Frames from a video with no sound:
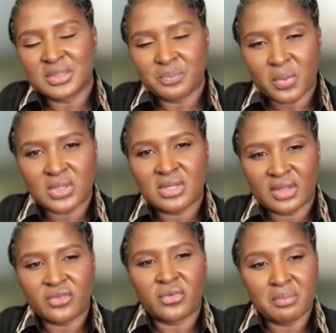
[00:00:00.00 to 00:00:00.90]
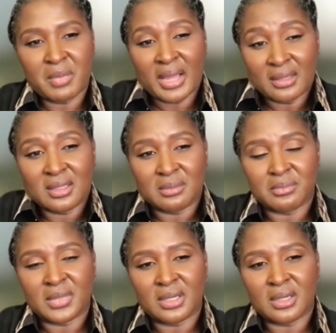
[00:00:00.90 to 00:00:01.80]
think it's important that you remind
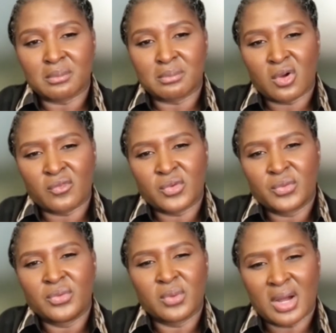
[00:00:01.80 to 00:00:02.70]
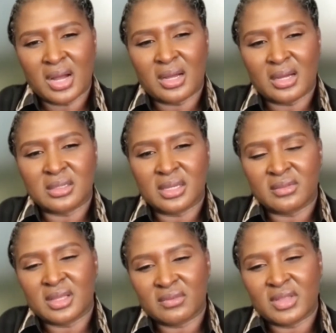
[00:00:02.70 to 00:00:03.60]
them um, of who you are,
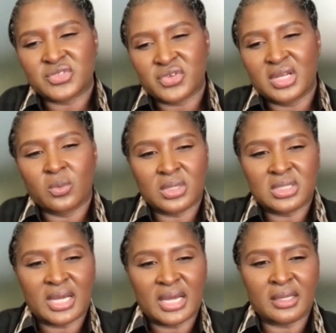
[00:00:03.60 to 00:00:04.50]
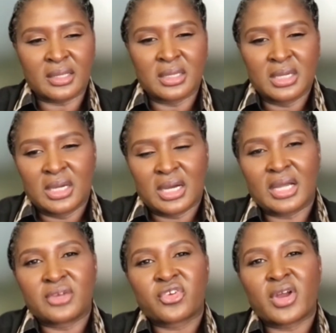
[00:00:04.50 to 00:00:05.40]
and and that's really what I
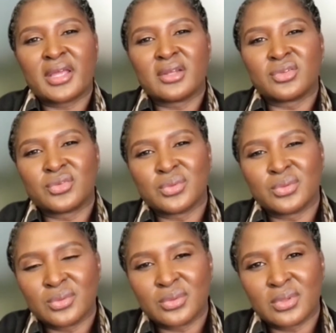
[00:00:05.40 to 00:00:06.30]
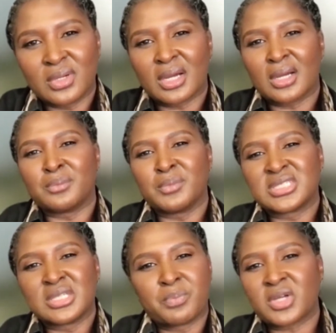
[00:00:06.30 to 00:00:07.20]
I try and do. Um,
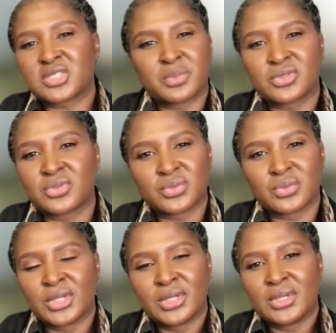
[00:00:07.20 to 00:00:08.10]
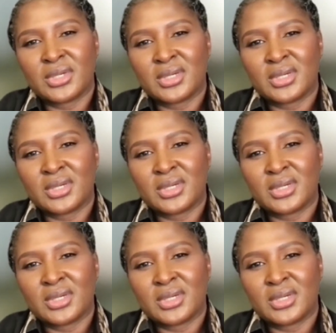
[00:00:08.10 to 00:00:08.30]
it's impossible to